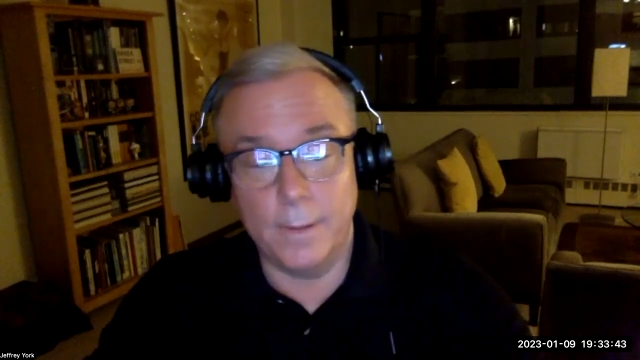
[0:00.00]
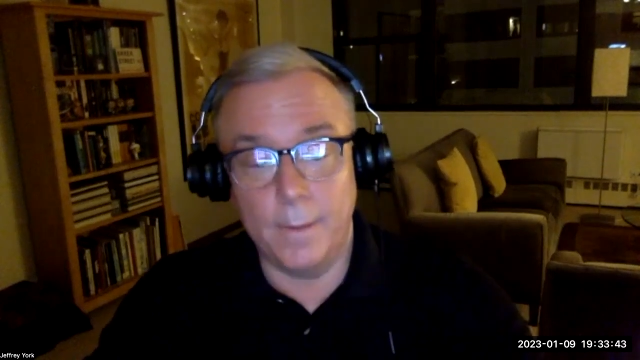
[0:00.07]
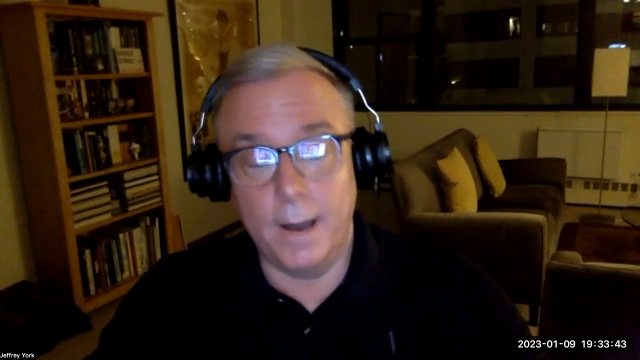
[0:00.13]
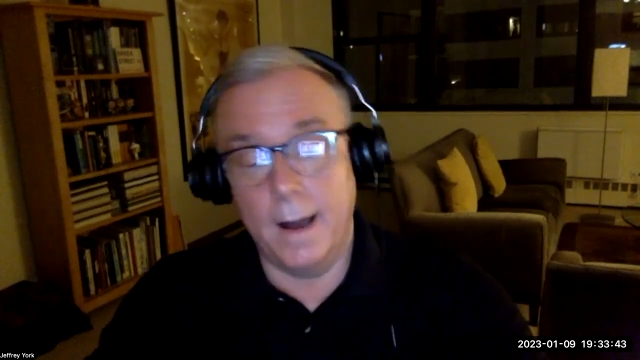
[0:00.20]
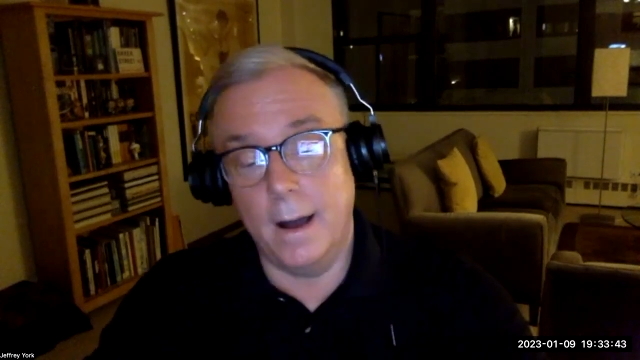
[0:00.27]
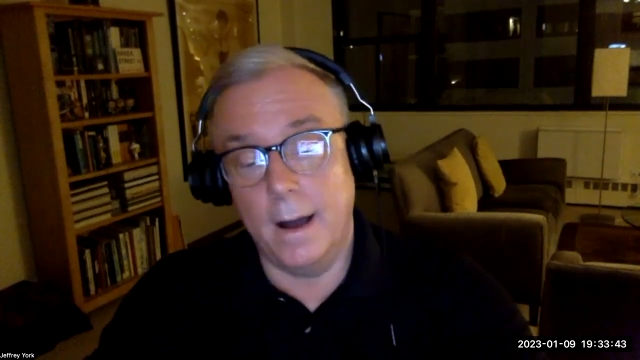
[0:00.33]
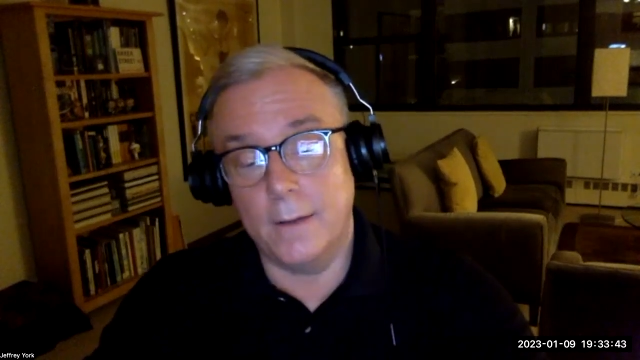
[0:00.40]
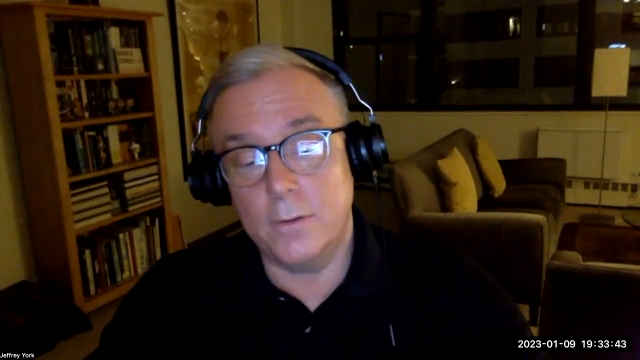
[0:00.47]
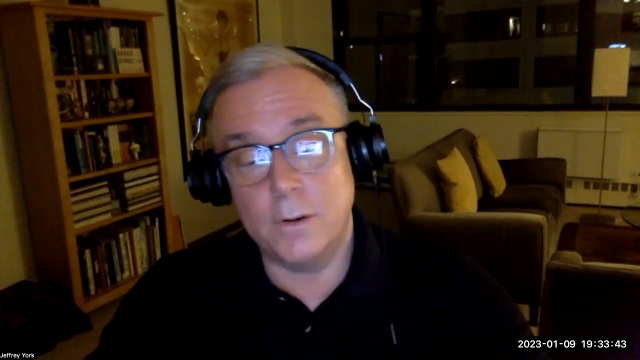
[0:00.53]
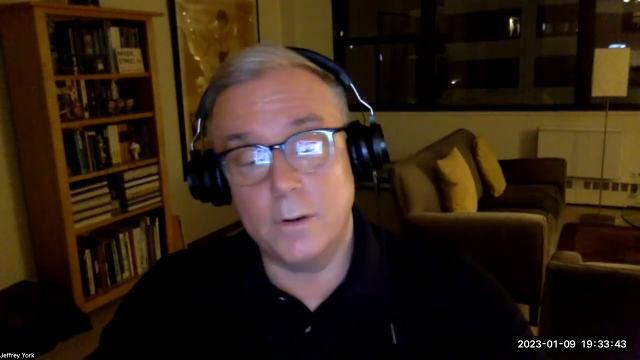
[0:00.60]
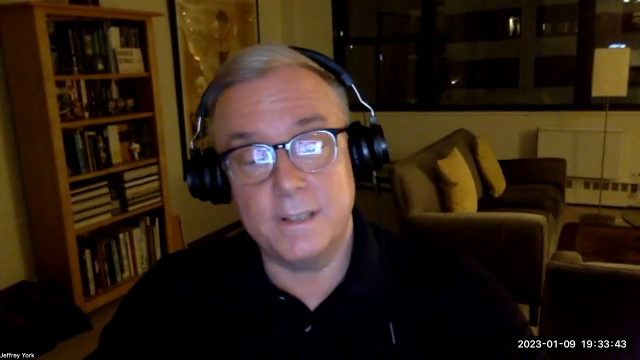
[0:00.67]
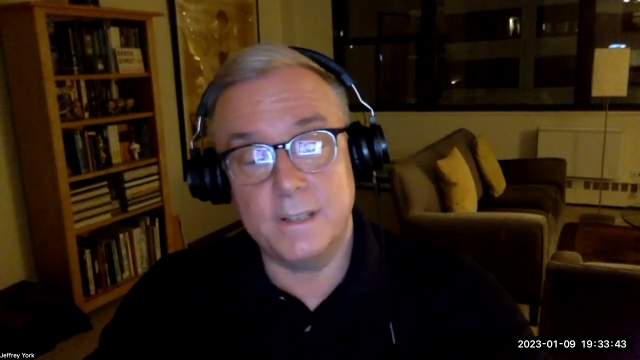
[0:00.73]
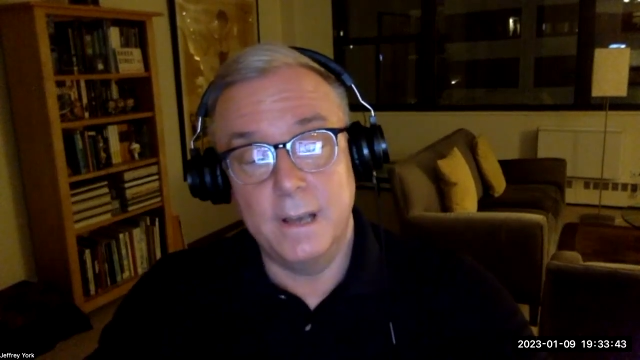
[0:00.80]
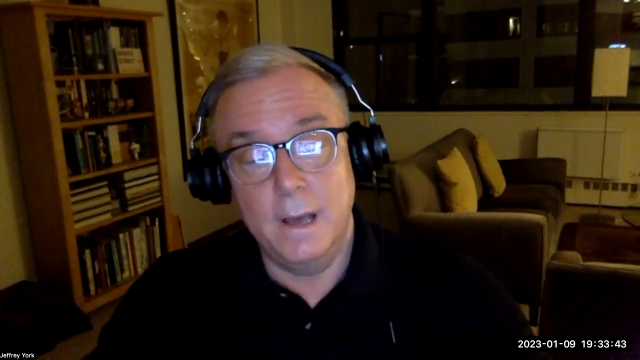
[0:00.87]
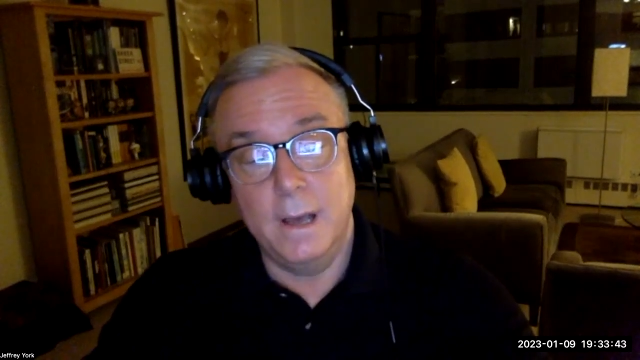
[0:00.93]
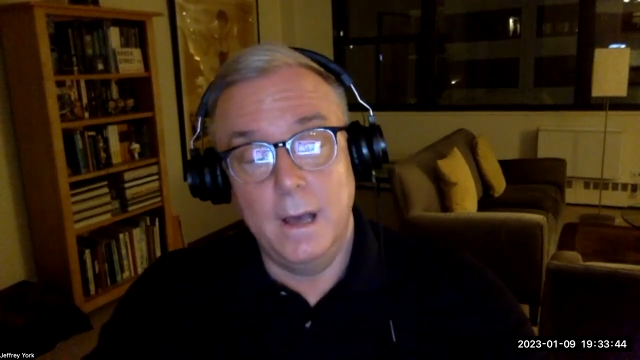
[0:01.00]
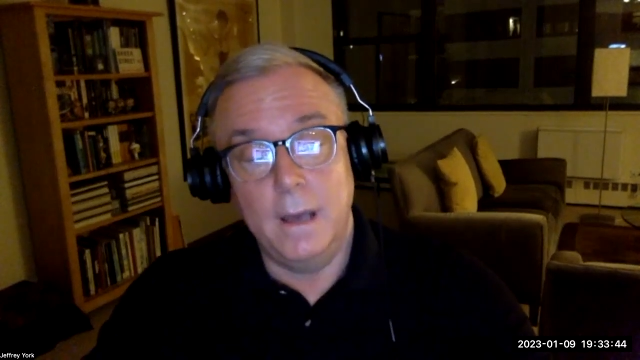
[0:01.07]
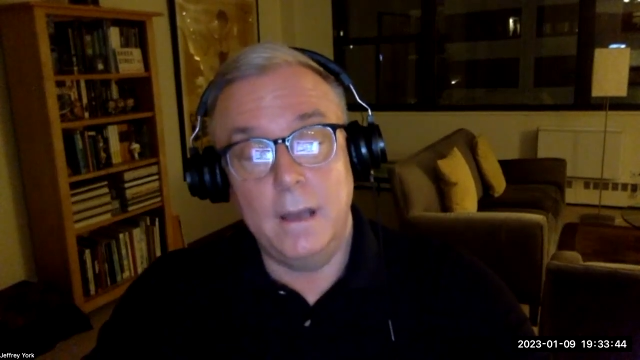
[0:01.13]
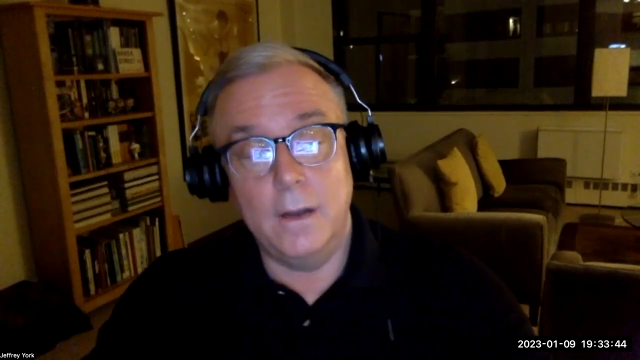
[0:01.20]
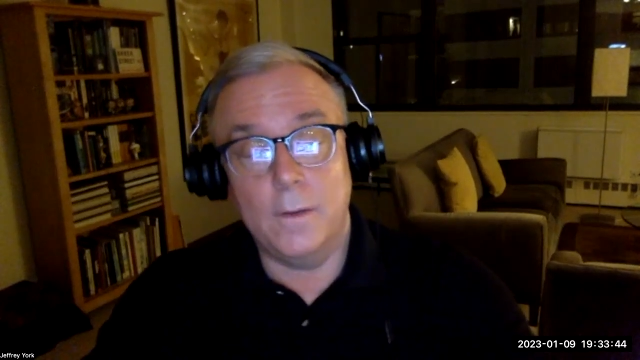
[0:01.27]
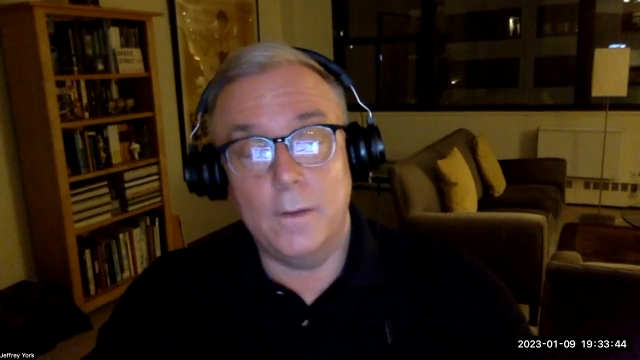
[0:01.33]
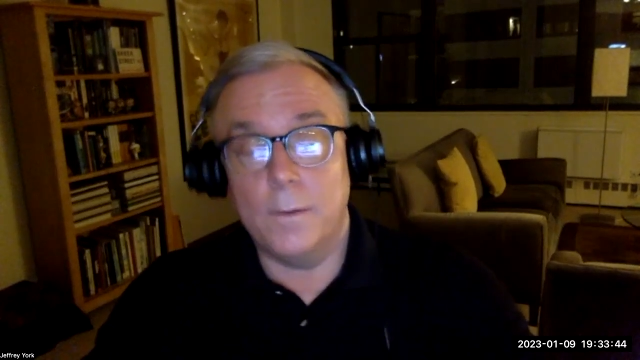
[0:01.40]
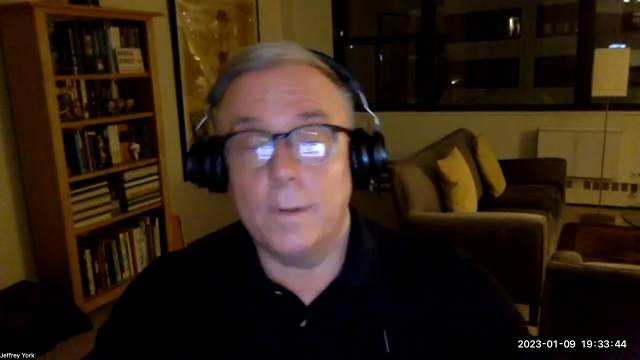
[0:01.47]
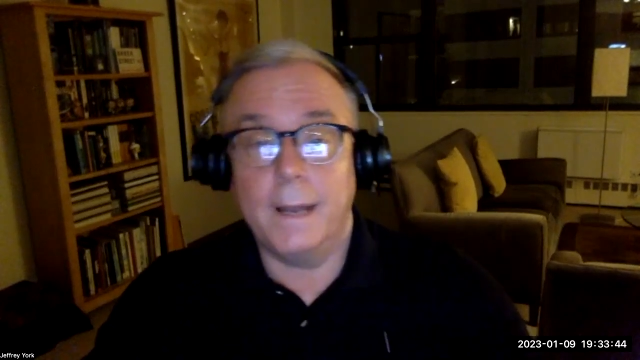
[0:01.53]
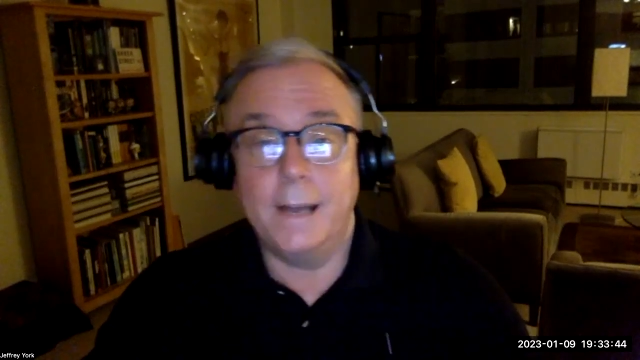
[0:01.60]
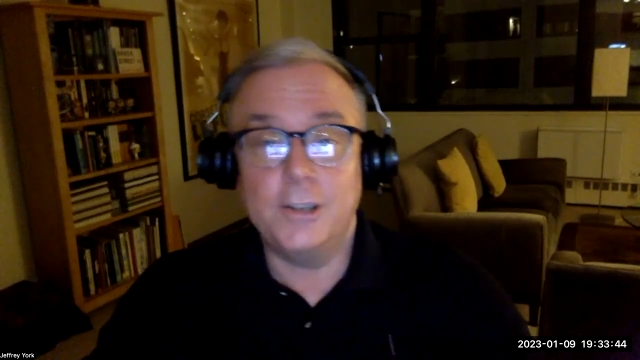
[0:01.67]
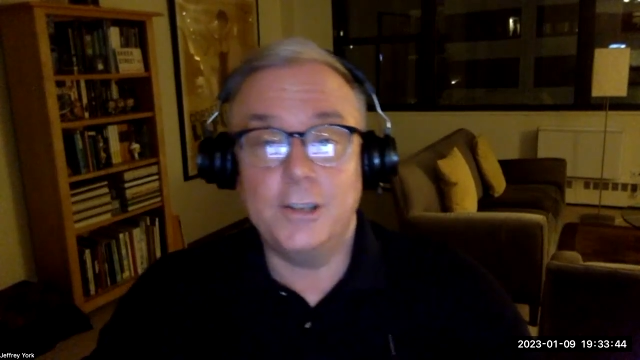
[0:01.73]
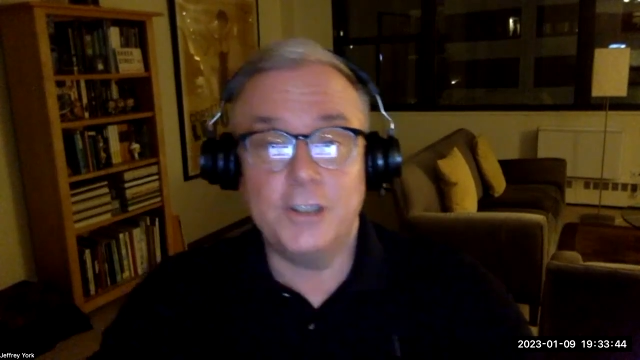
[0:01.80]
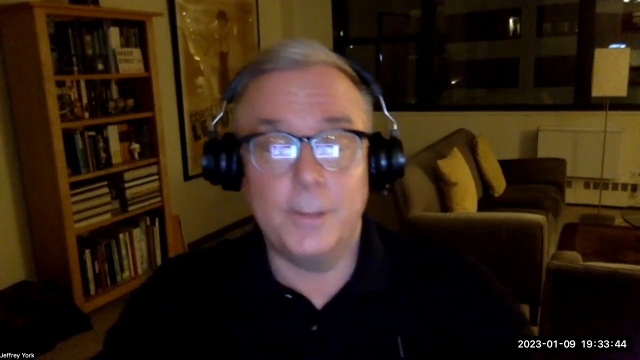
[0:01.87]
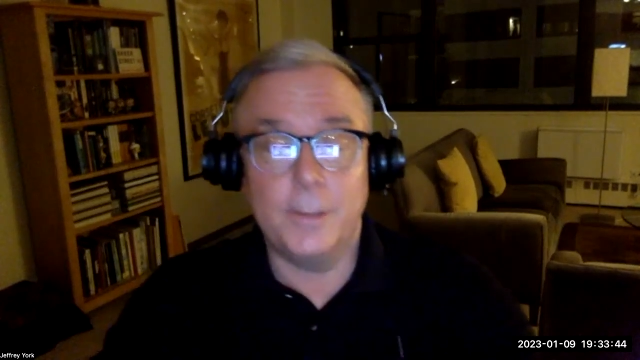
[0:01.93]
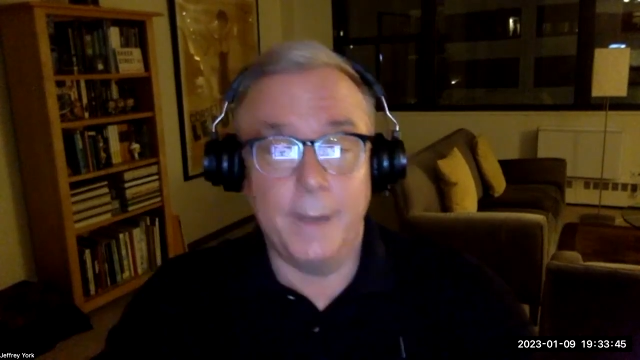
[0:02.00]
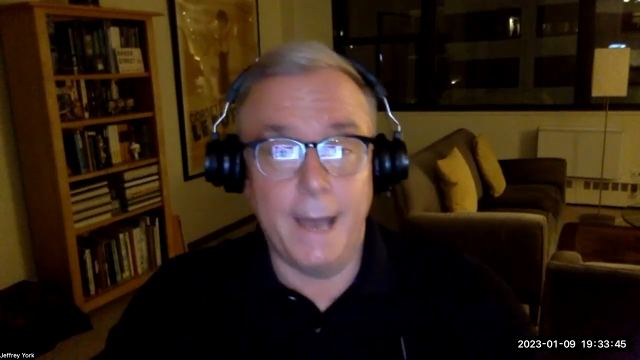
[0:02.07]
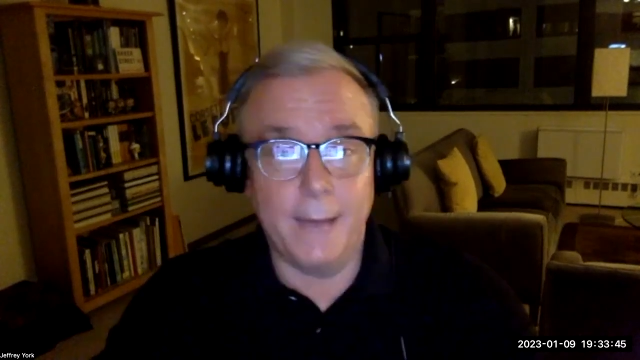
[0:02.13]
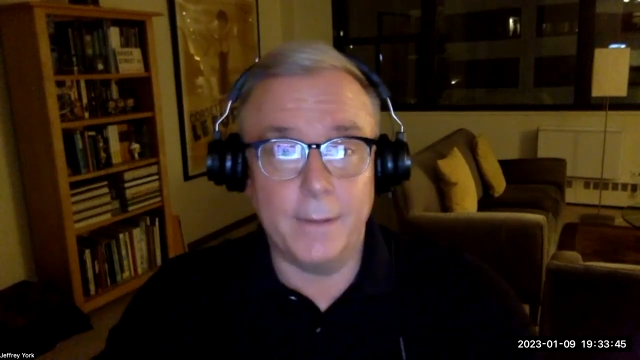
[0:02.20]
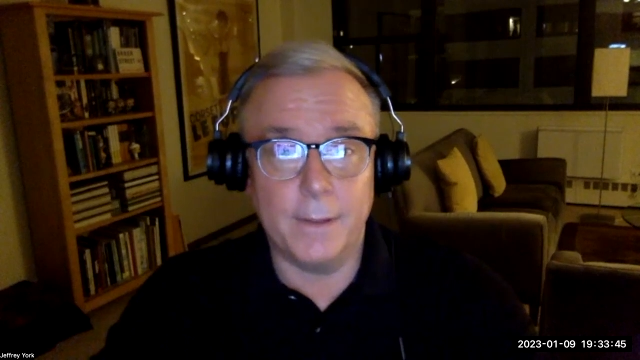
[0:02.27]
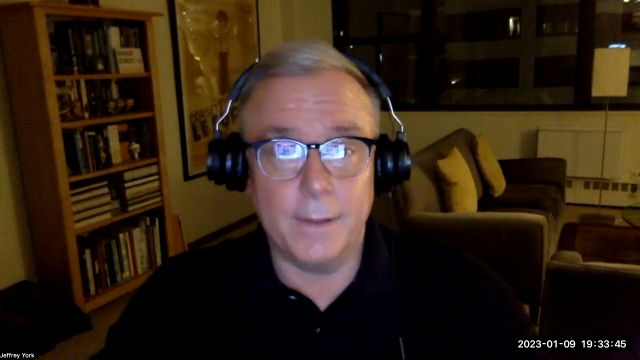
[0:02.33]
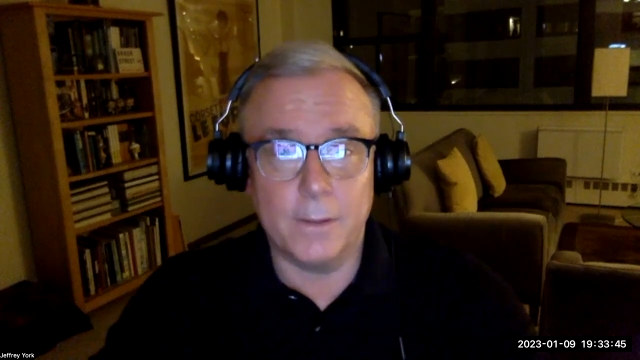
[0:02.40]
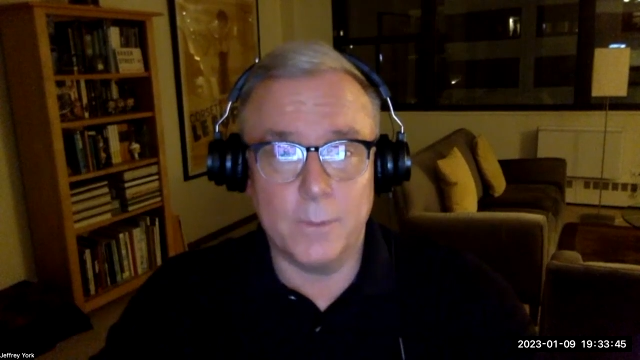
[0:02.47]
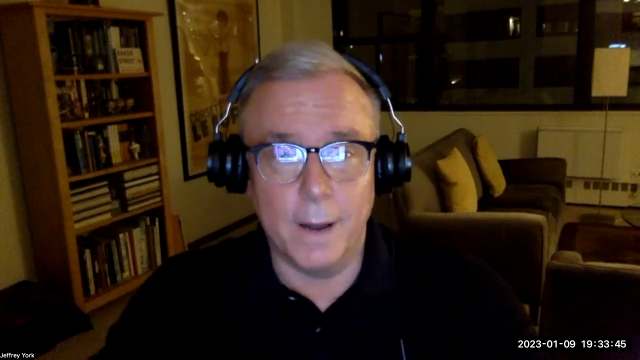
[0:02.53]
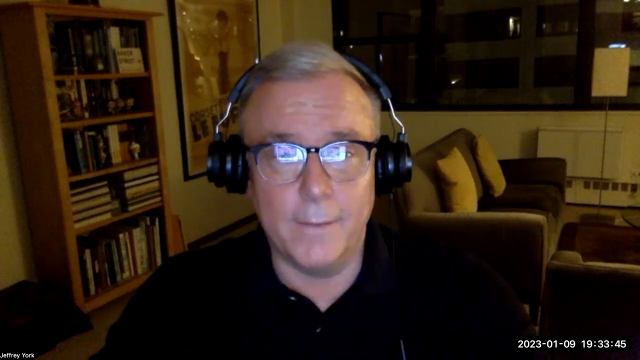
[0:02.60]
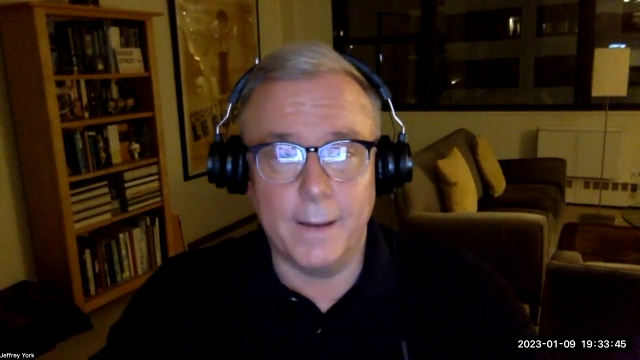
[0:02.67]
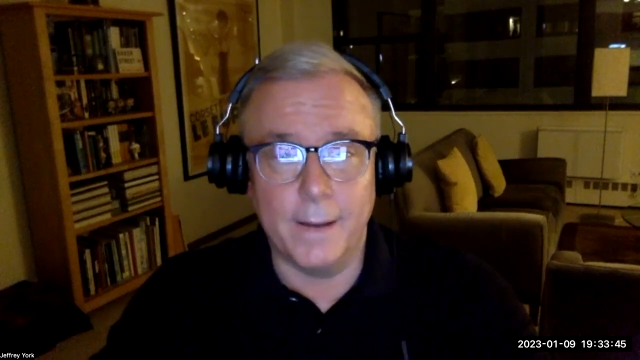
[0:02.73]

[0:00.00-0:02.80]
Of course, you know, the relationship he had with his wife,